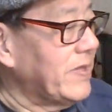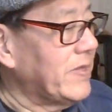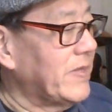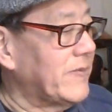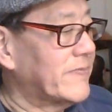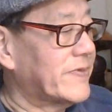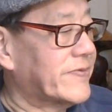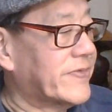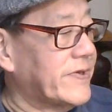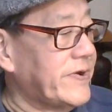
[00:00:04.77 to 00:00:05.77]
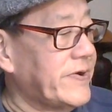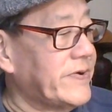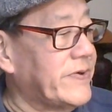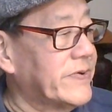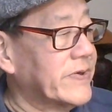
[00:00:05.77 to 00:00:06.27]
I'm just
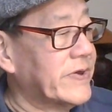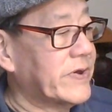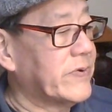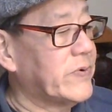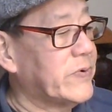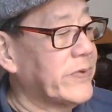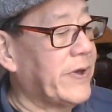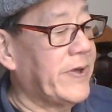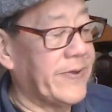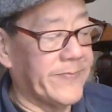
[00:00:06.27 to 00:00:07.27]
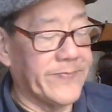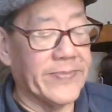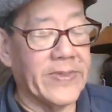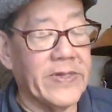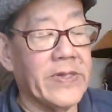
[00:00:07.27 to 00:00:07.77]
tired, I'm getting old.
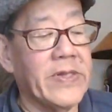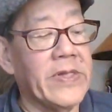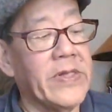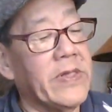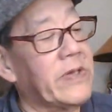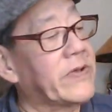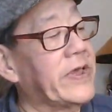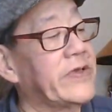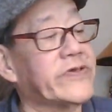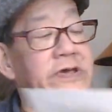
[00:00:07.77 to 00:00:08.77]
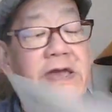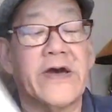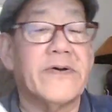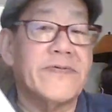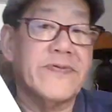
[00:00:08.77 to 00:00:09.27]
Okay, check
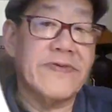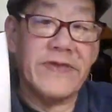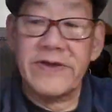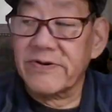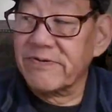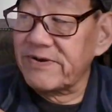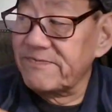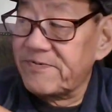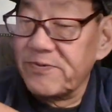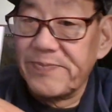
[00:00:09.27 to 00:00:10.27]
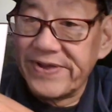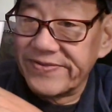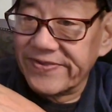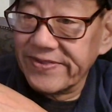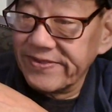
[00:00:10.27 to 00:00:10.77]
out The Ungrateful
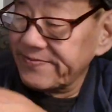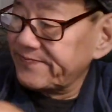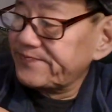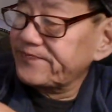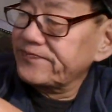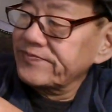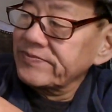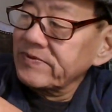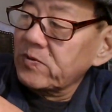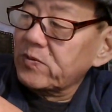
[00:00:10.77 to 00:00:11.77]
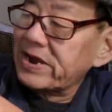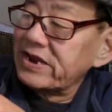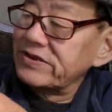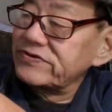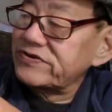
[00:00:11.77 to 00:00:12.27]
Peasant,
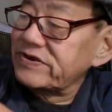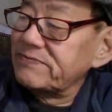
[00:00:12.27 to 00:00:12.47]
Wayne G.